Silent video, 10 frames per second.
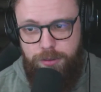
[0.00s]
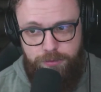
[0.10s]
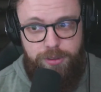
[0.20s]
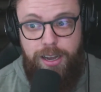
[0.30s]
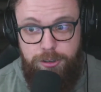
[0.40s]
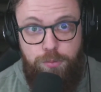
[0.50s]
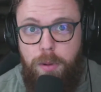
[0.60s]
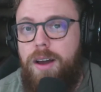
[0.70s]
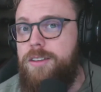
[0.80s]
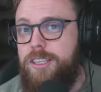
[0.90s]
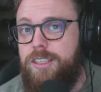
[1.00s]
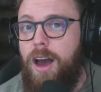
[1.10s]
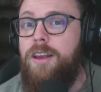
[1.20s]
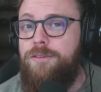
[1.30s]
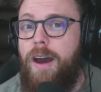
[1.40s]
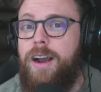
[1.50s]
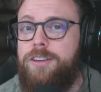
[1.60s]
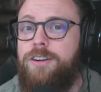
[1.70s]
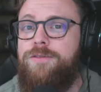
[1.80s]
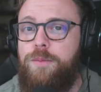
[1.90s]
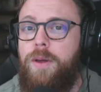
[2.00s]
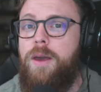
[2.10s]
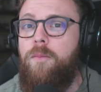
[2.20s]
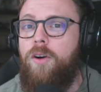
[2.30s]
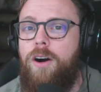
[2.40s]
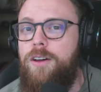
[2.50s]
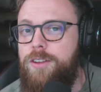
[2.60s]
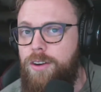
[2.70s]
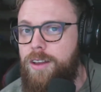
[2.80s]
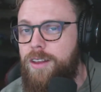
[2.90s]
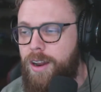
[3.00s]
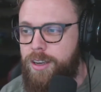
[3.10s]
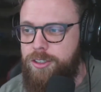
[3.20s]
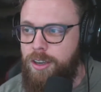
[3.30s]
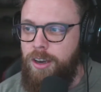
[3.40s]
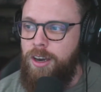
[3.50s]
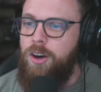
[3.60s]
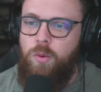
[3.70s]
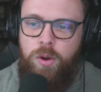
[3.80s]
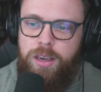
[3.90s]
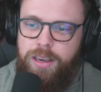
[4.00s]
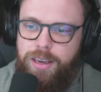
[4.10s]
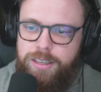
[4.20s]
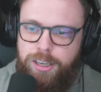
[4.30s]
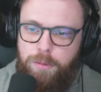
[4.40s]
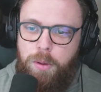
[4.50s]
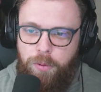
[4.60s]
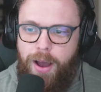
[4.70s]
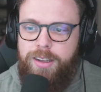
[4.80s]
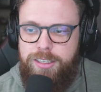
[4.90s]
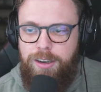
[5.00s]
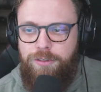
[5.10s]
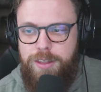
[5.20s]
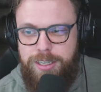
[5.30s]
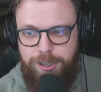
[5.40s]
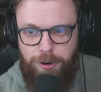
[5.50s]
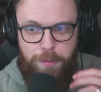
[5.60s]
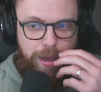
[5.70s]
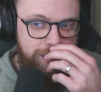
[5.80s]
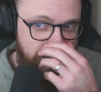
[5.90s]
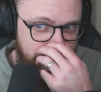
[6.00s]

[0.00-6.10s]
That's my deciding factor for playing more Call of Duty in the next week, is going to be practicing for this tournament.